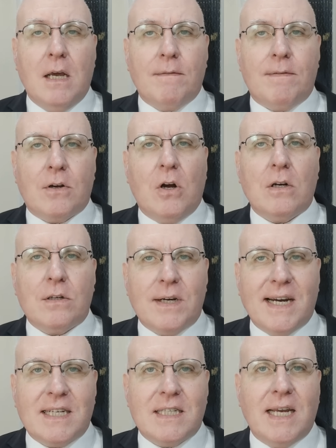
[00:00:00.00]
for
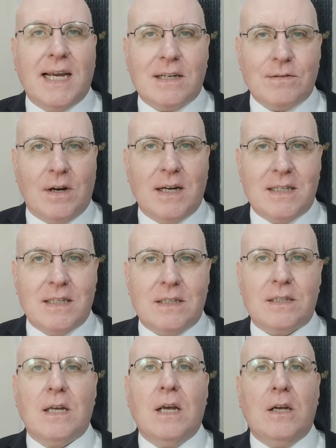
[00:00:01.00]
contract tech writers